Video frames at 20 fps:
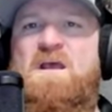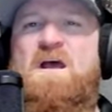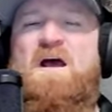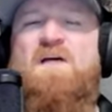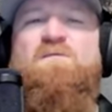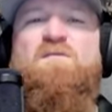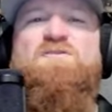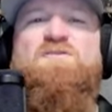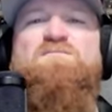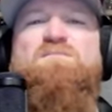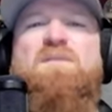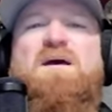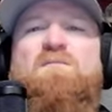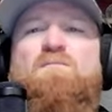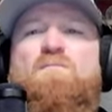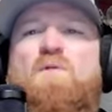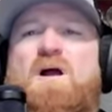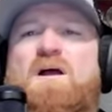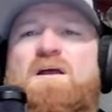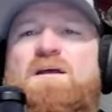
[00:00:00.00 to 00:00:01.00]
I first met
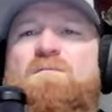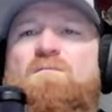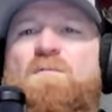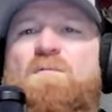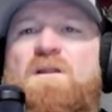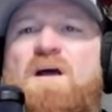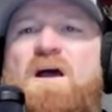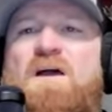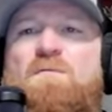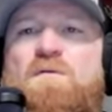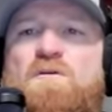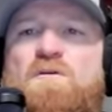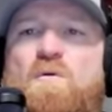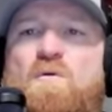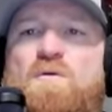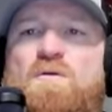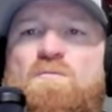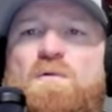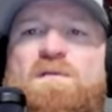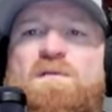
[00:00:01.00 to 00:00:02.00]
Ryan when I
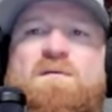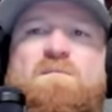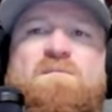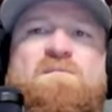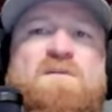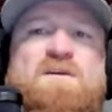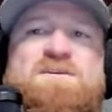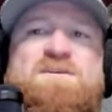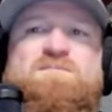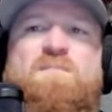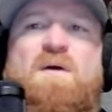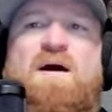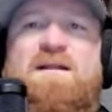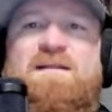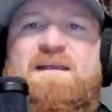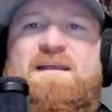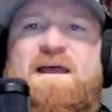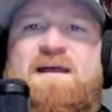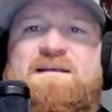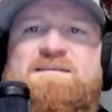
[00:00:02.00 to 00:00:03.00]
recorded with him for his
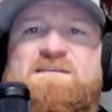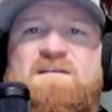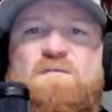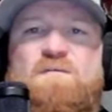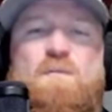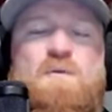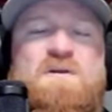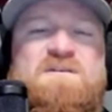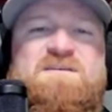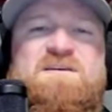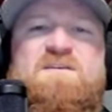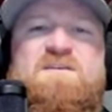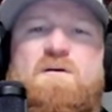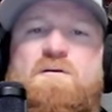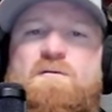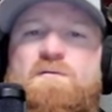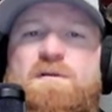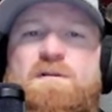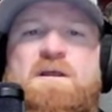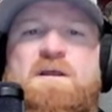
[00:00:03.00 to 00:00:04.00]
podcast several months
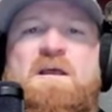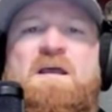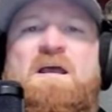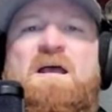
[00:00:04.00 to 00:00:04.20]
ago, and